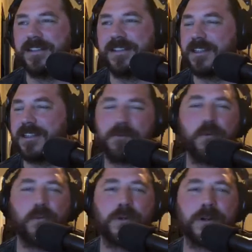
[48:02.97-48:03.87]
just
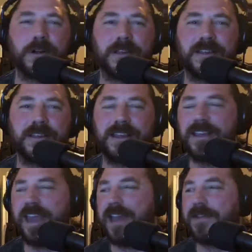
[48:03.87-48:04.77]
won't work. He
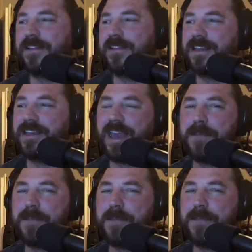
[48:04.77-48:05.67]
can't
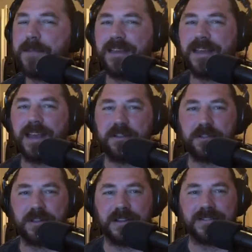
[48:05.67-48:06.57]
be
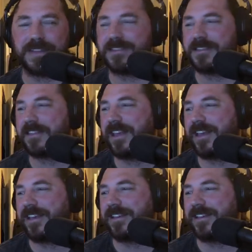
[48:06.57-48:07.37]
ageless. That's the thing.